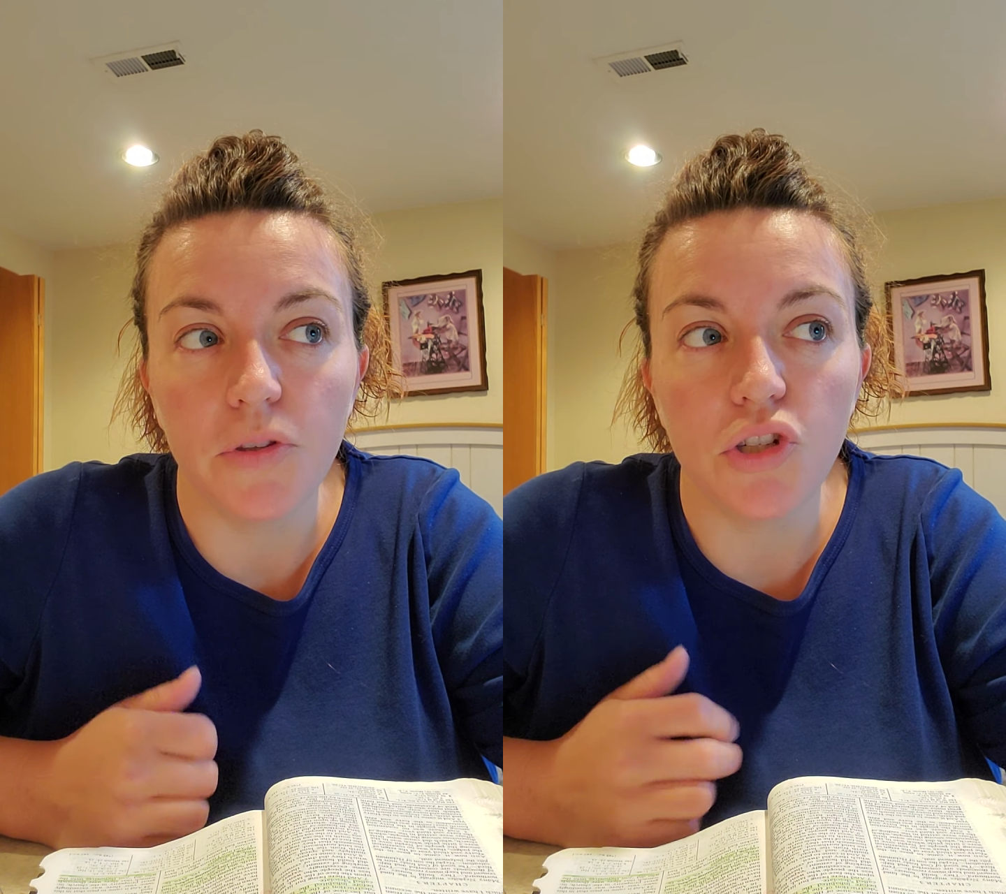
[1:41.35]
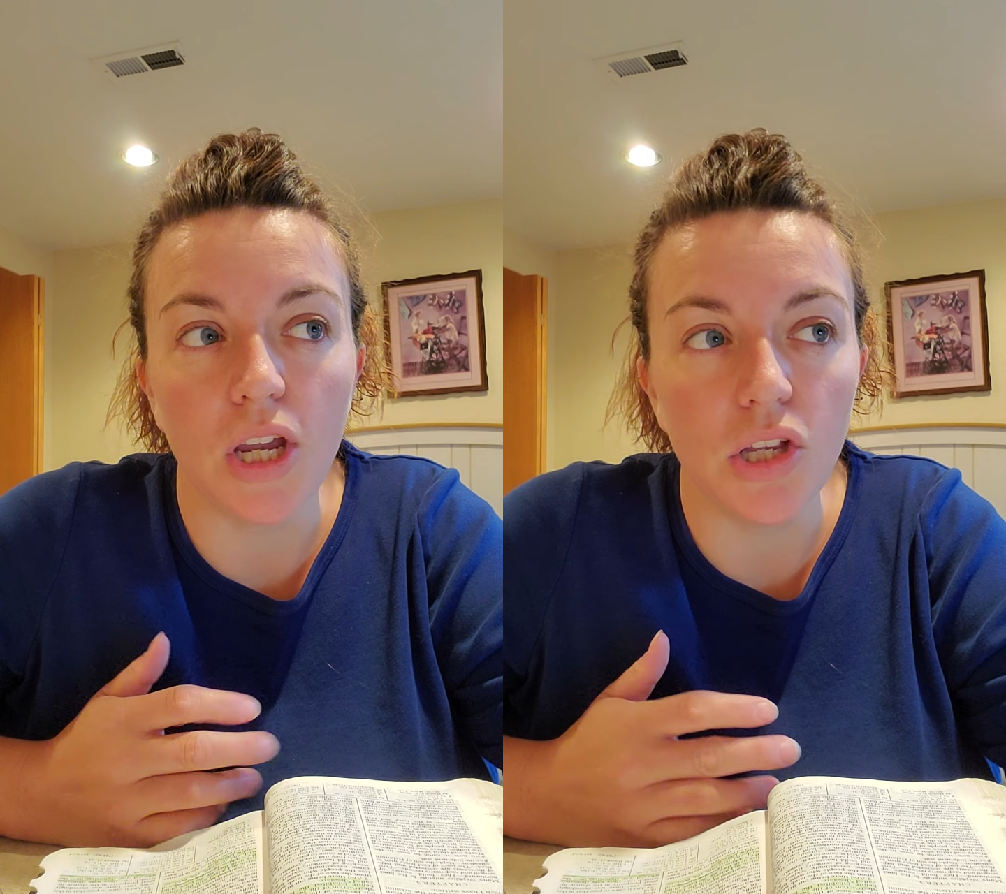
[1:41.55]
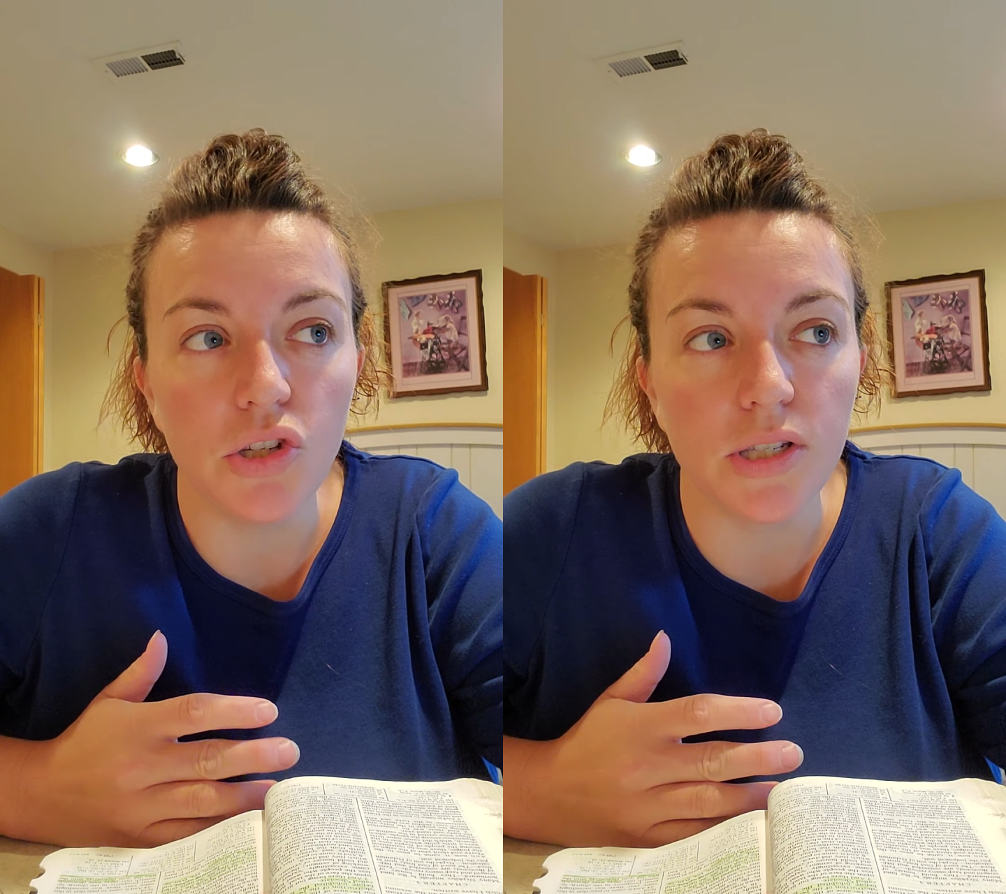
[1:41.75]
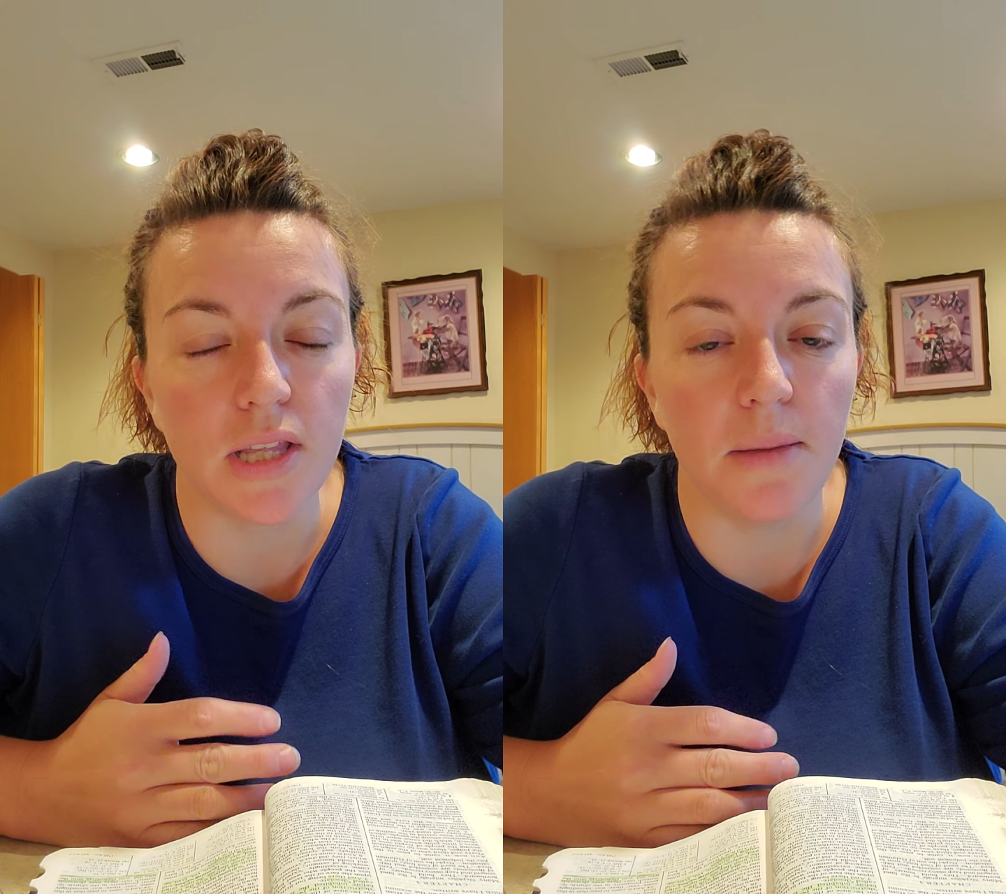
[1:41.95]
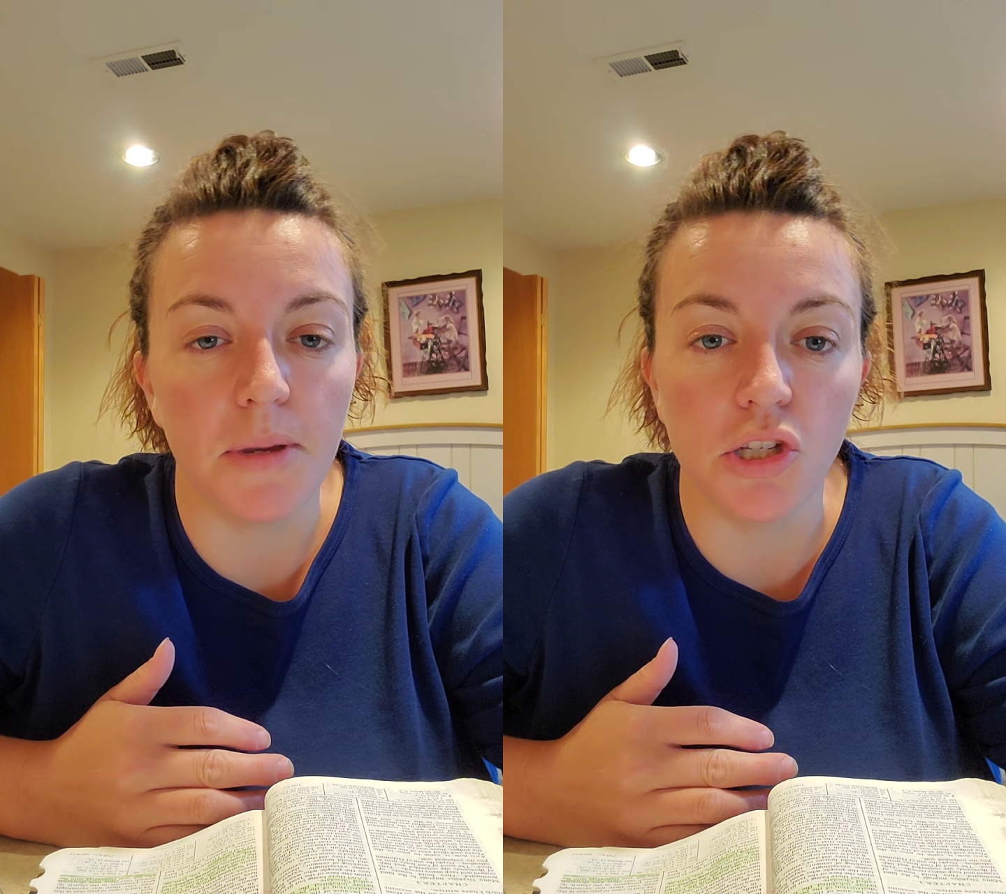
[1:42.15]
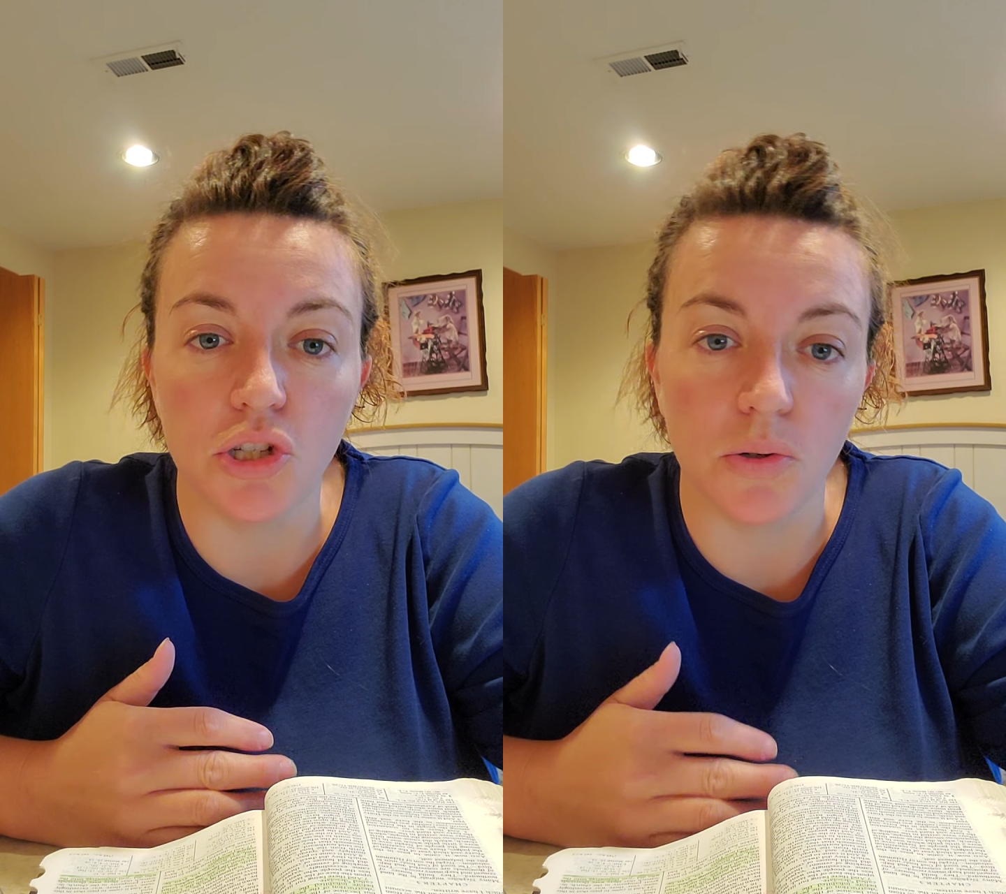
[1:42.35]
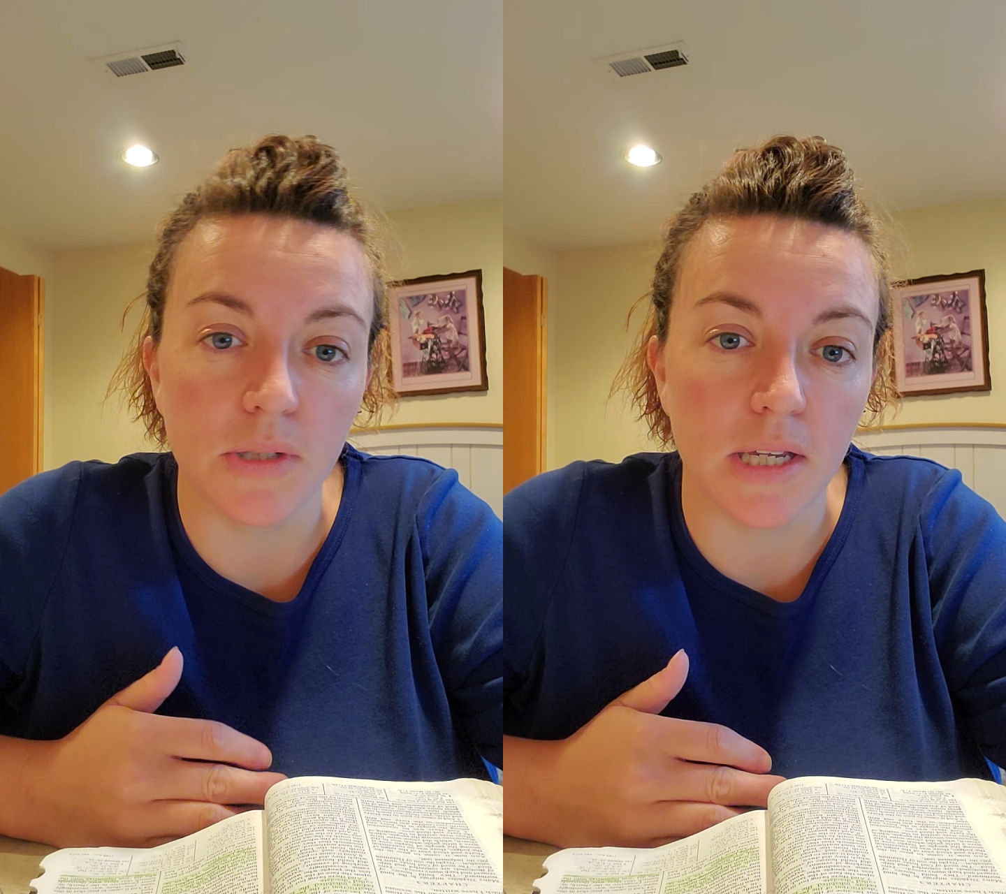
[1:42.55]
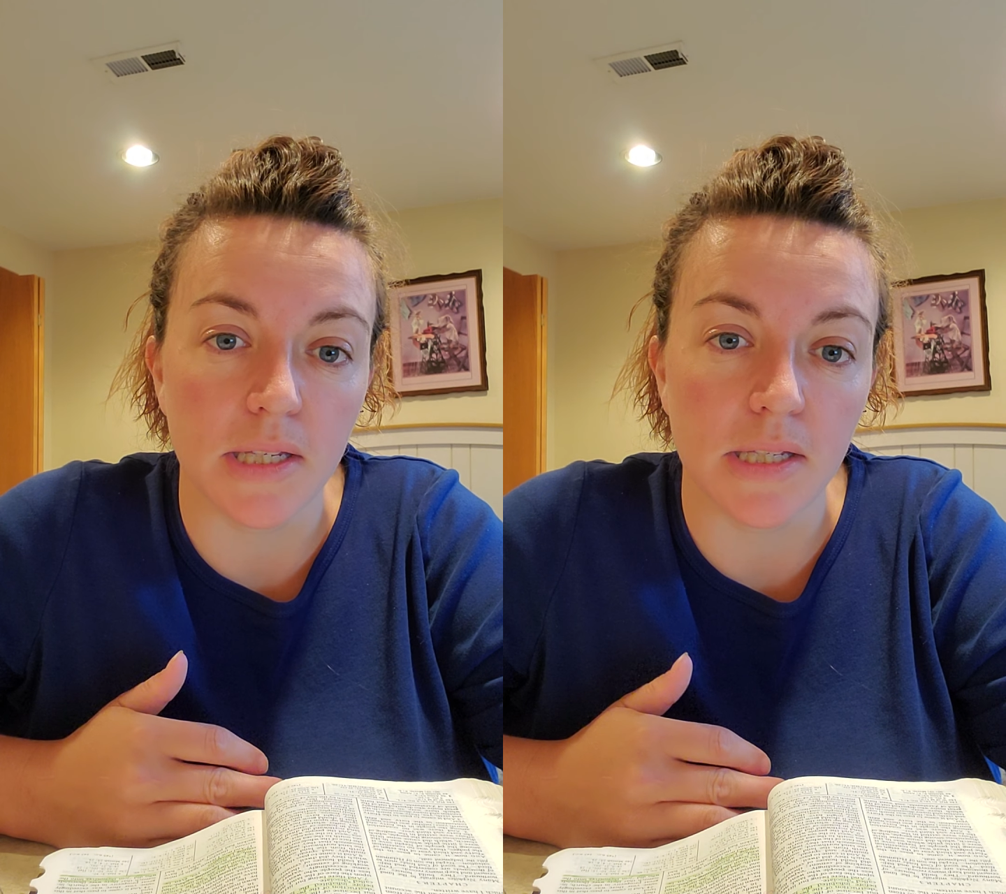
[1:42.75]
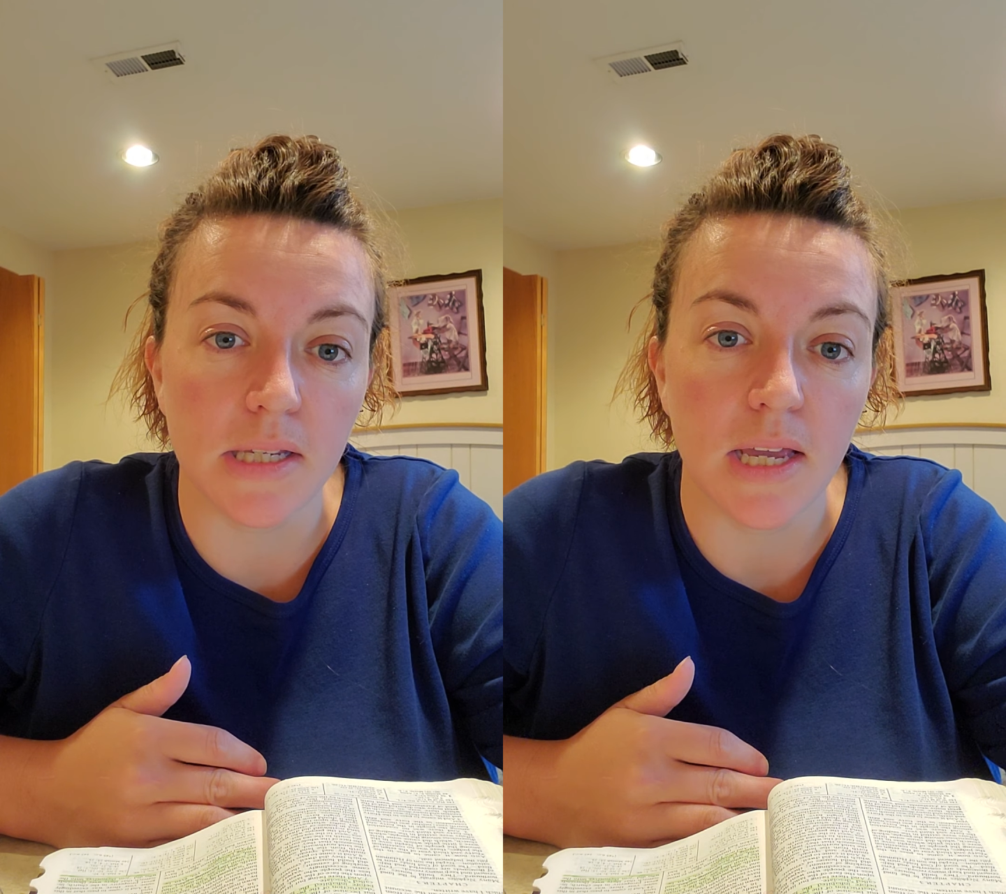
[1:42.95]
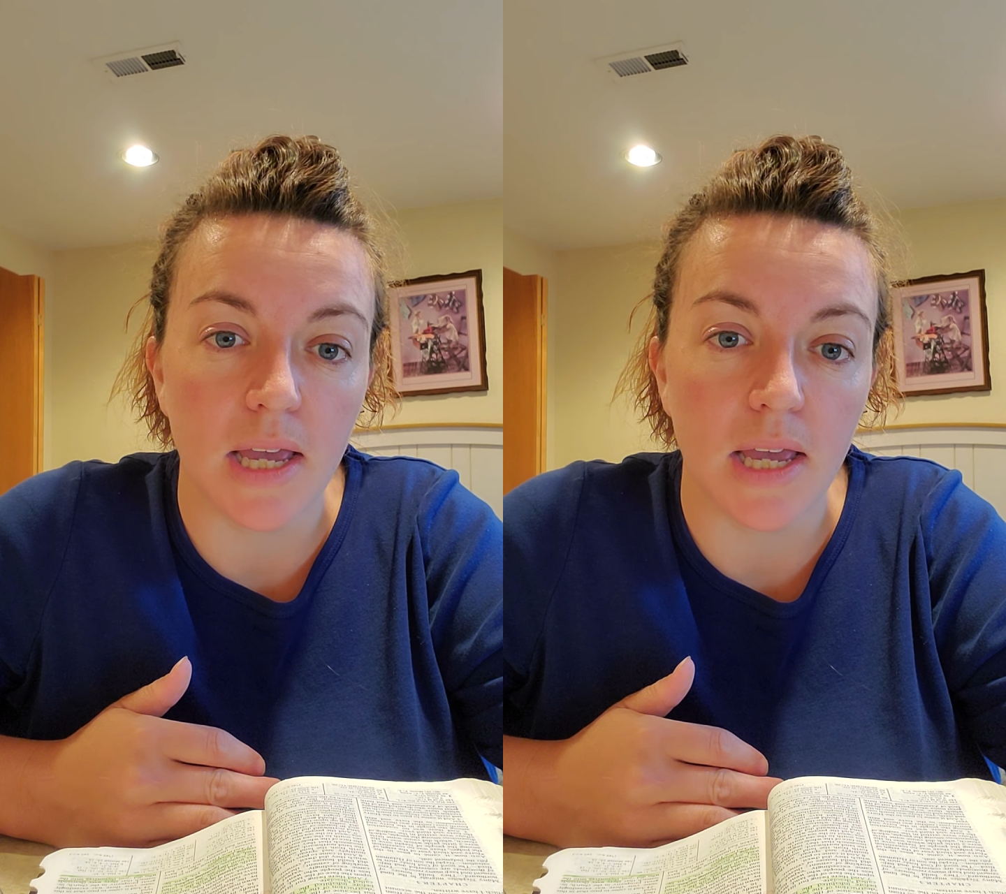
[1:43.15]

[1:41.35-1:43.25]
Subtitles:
changes them and shows us